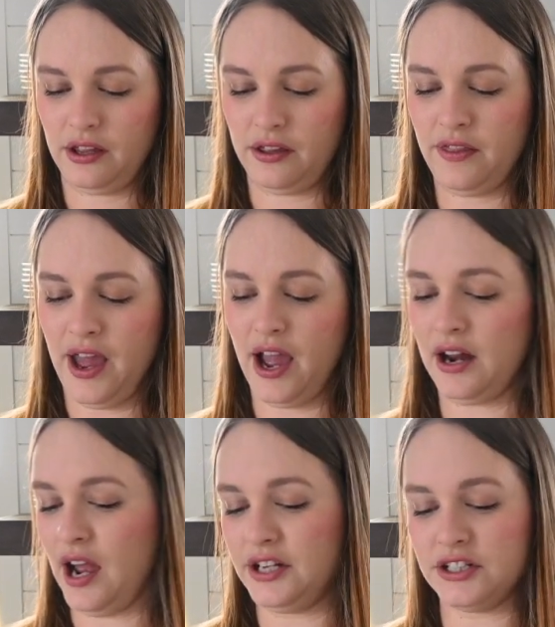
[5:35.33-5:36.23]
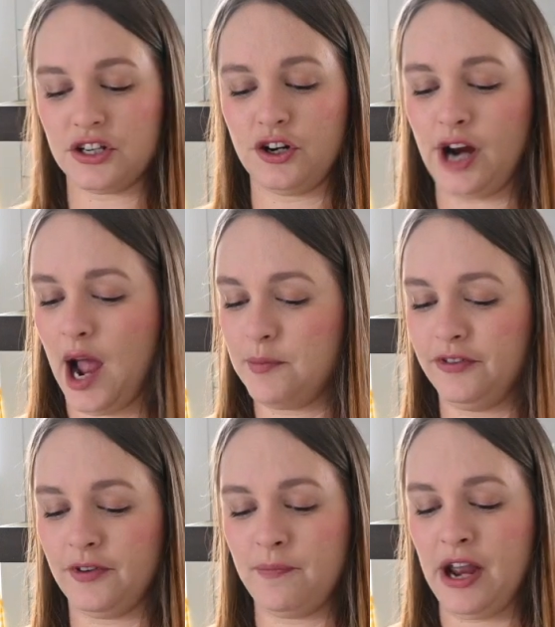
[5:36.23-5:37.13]
that I just grabbed
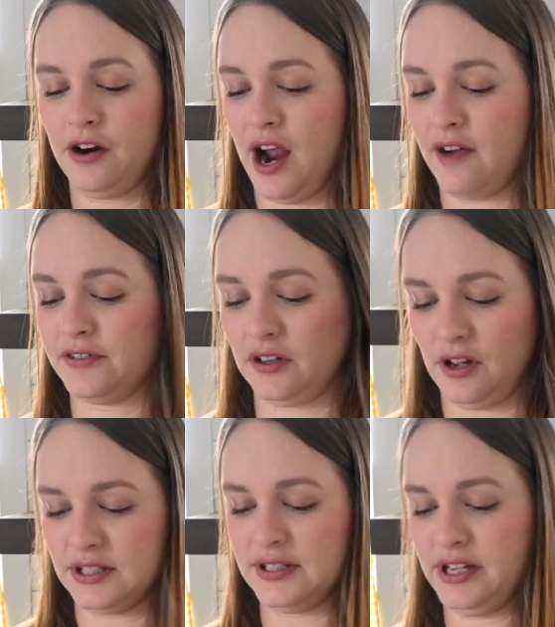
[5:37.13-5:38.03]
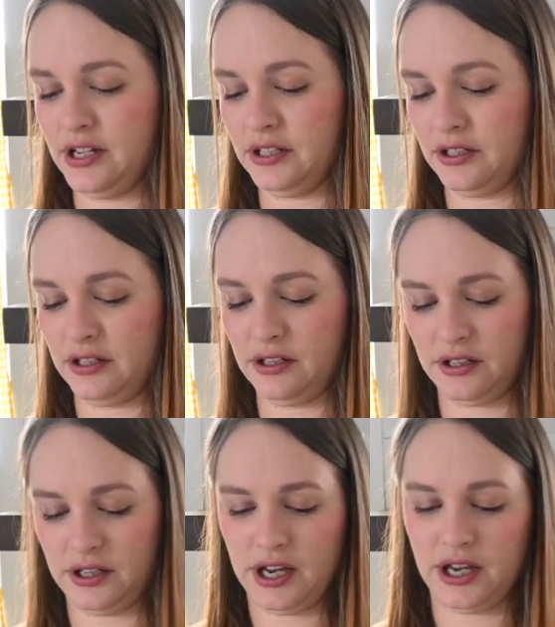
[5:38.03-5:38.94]
from my craft closet
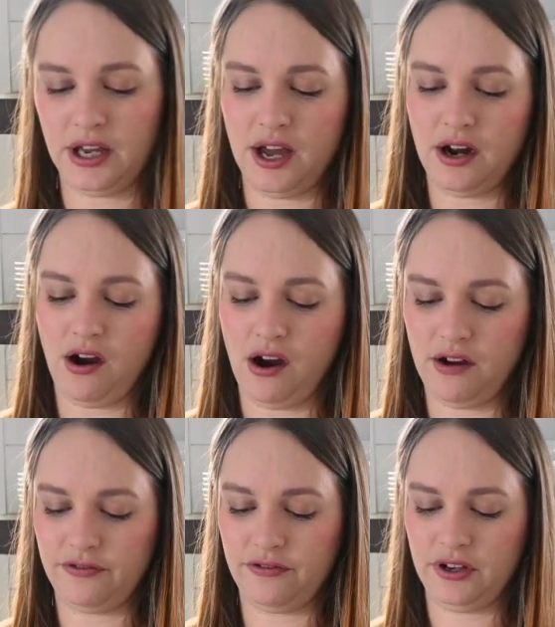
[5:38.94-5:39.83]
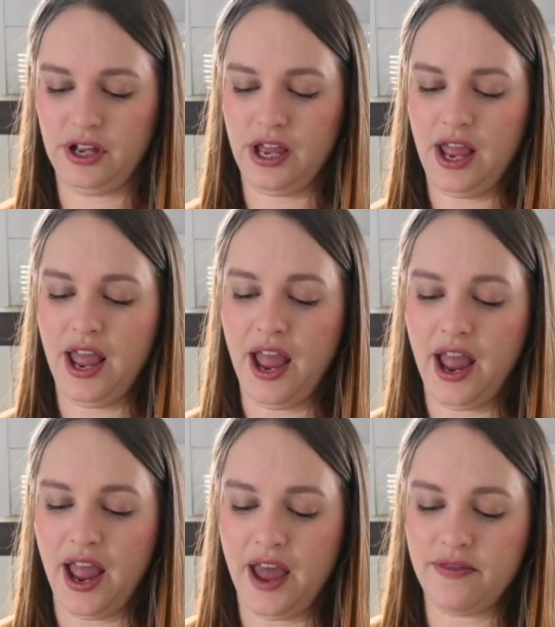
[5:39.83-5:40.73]
and cut off
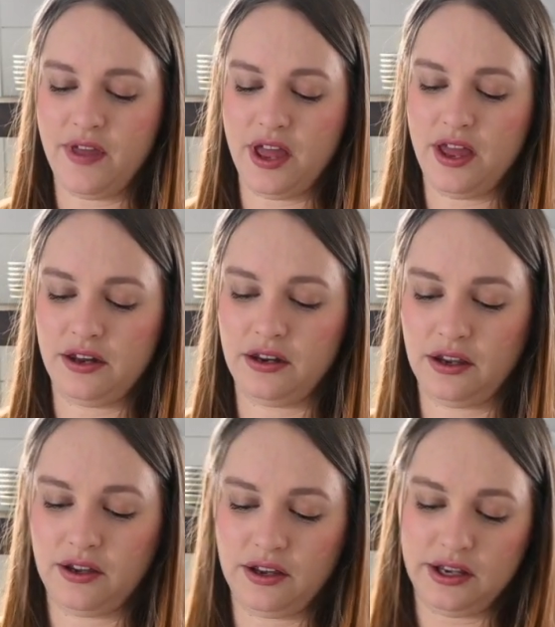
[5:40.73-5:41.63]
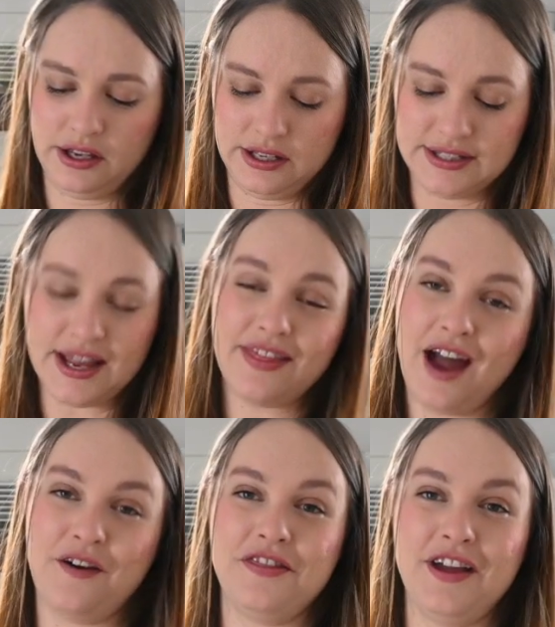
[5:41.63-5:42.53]
and then set
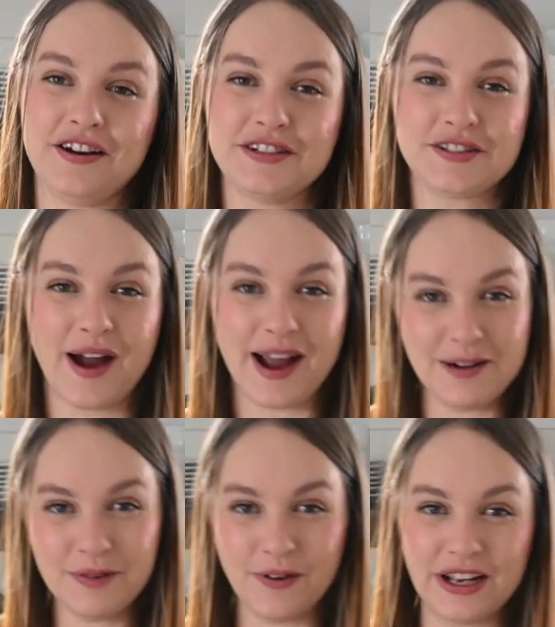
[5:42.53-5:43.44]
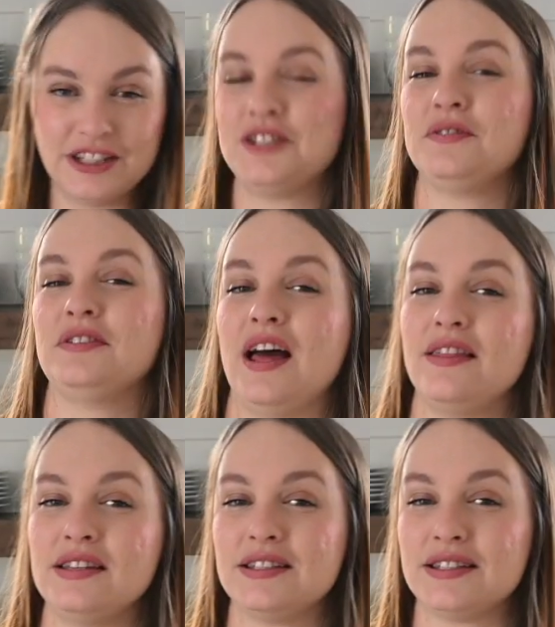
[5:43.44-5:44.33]
that on there. So I am going to
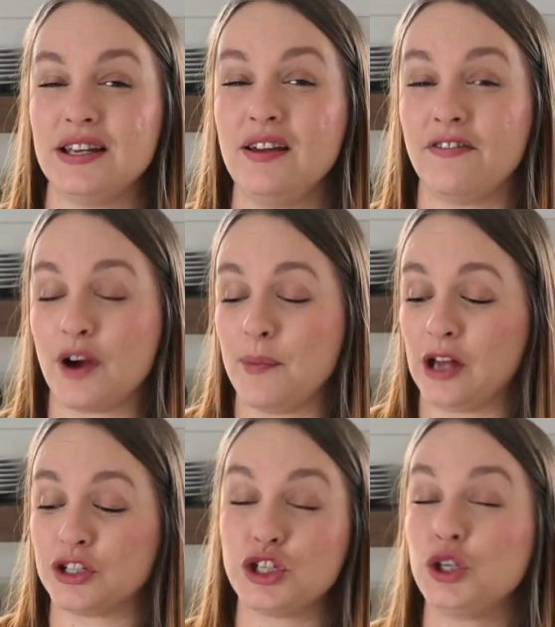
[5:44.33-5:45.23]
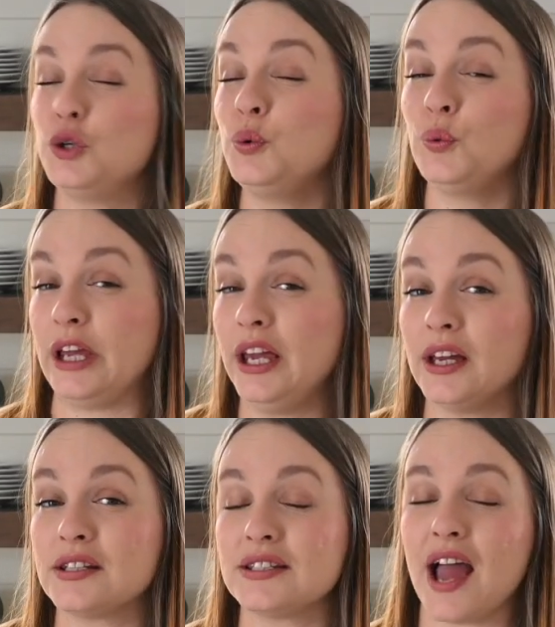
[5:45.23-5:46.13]
let this sit for about 2
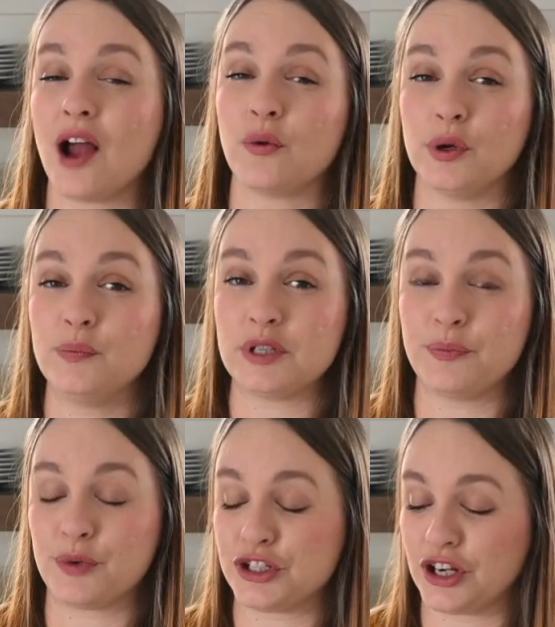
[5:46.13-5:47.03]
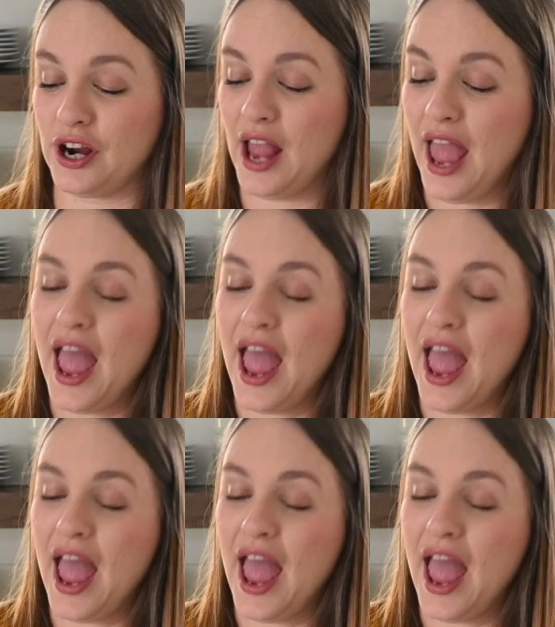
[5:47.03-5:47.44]
weeks at room temperature.